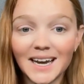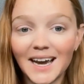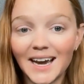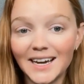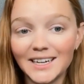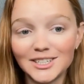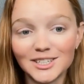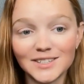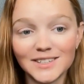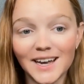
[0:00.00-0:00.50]

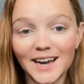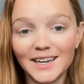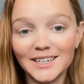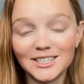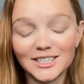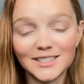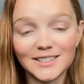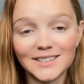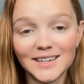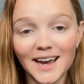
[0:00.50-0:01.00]
I
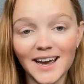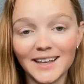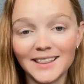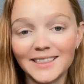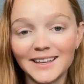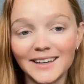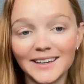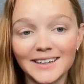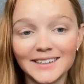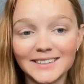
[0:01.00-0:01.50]

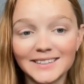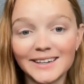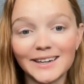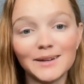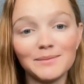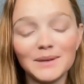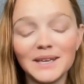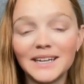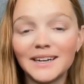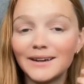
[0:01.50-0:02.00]
think it's going to
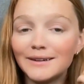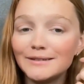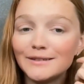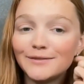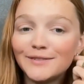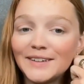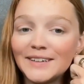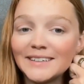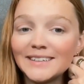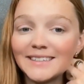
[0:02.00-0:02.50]
be an
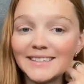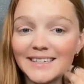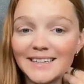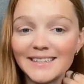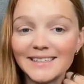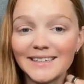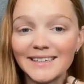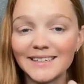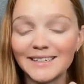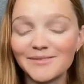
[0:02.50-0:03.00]
undefeated
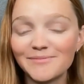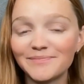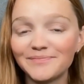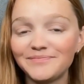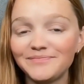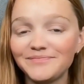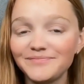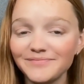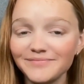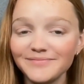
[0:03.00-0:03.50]
season.
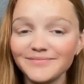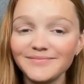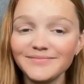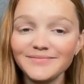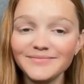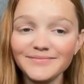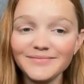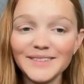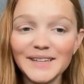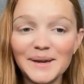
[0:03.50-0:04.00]

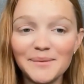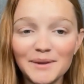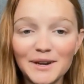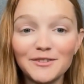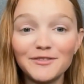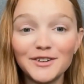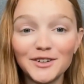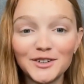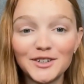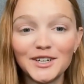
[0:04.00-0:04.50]
I'm going to
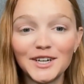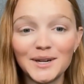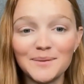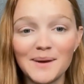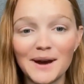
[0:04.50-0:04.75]
feel good